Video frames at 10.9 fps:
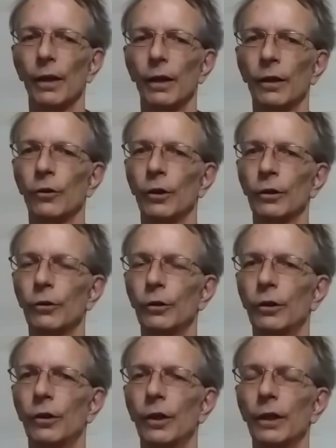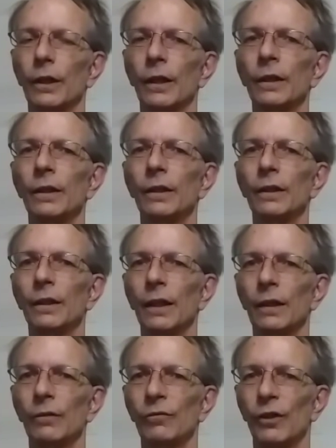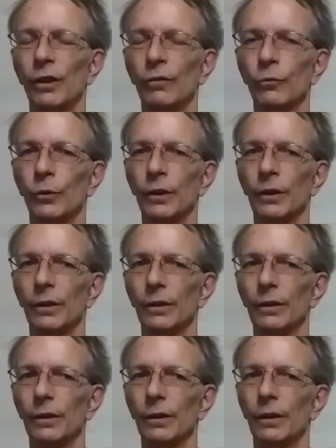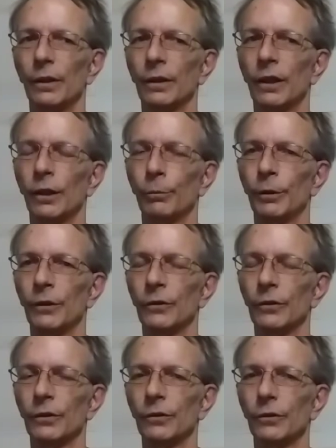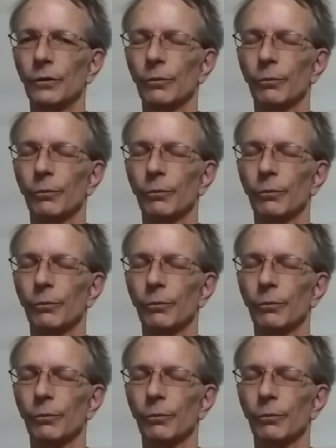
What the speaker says: And I thought, good thing I didn't get involved with the car business.